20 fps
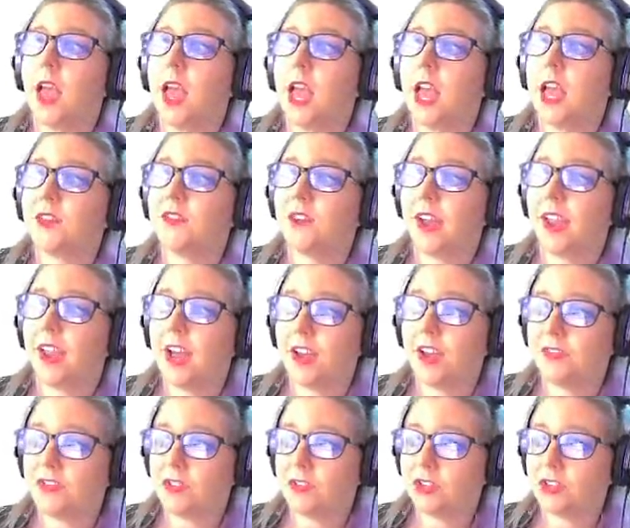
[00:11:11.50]
If I
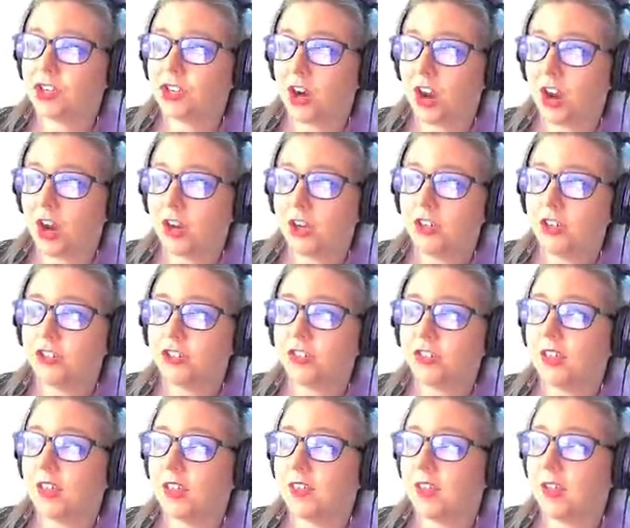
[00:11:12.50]
have no charge,
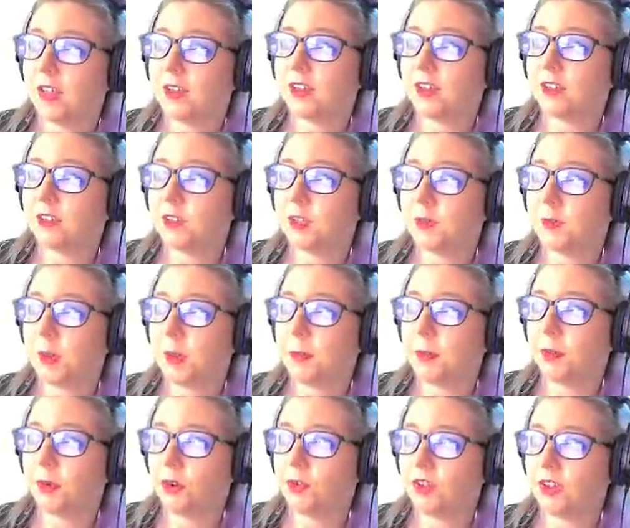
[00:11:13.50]
then that tells me my
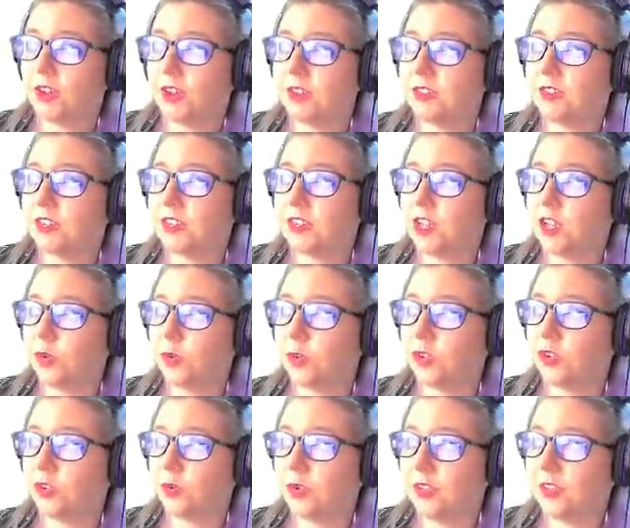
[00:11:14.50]
protons are equal
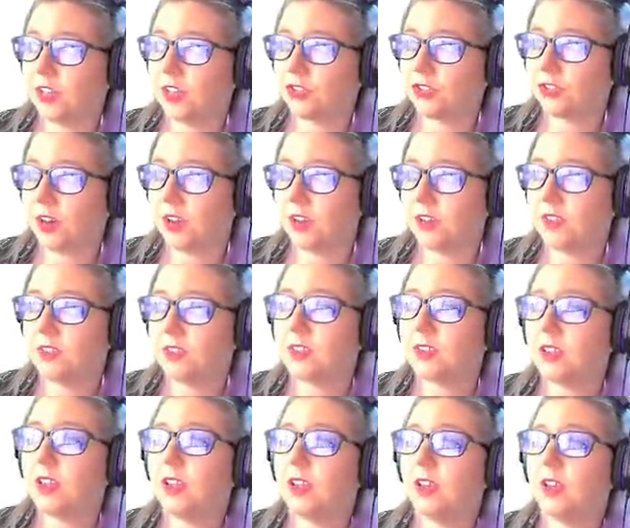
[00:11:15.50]
to electrons.
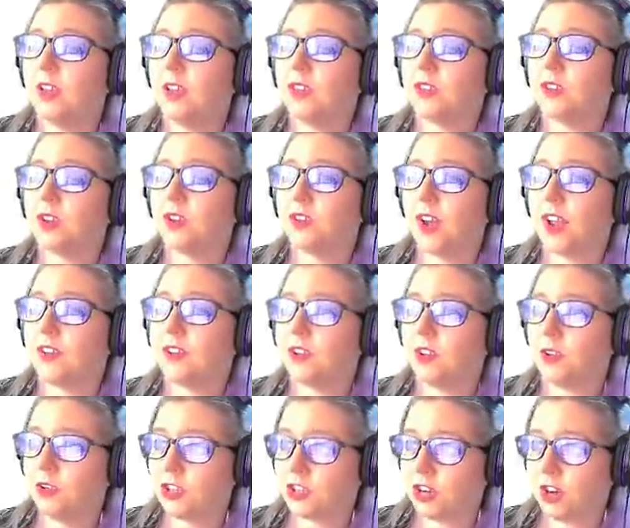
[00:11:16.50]
So if I have
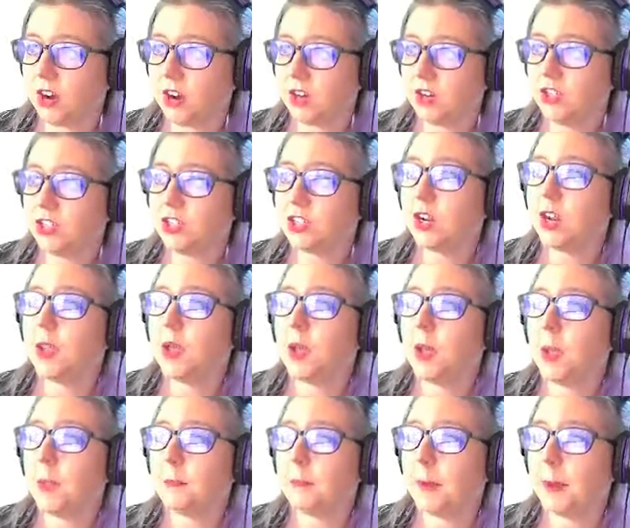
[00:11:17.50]
no charge,
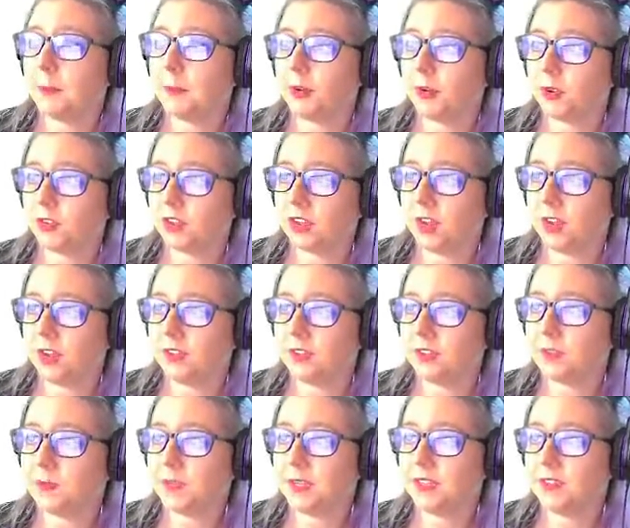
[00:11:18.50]
my
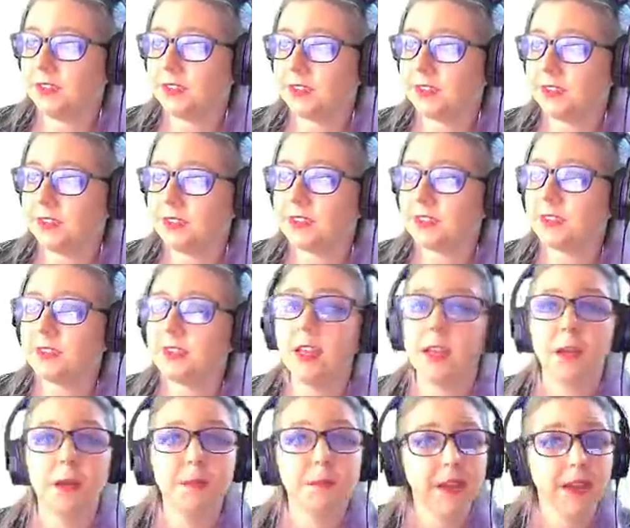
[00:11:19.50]
protons being 6,
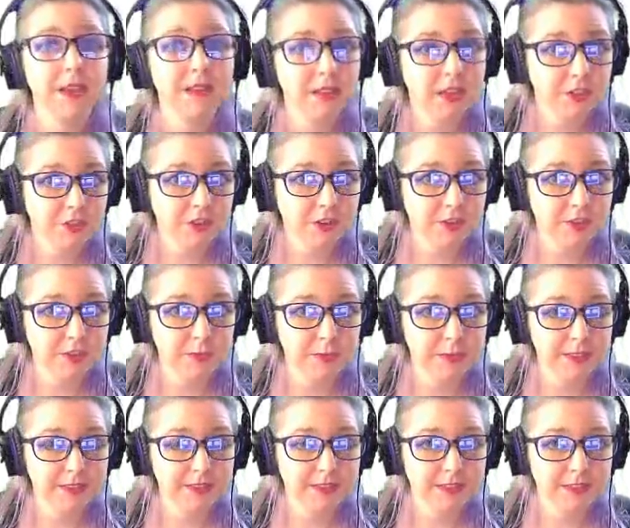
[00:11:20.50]
my electrons will
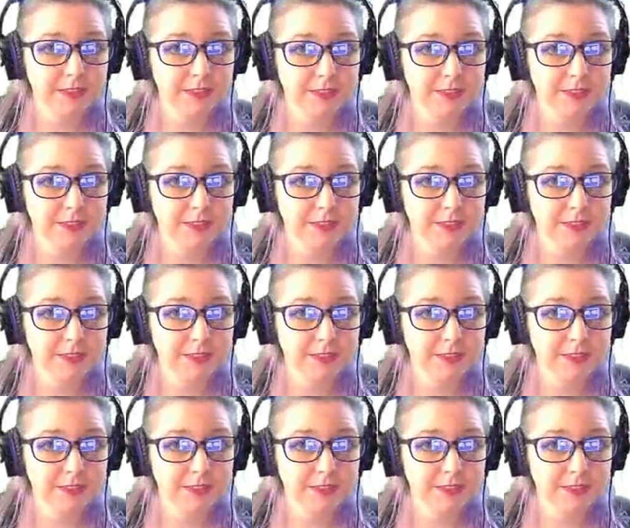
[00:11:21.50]
be 6.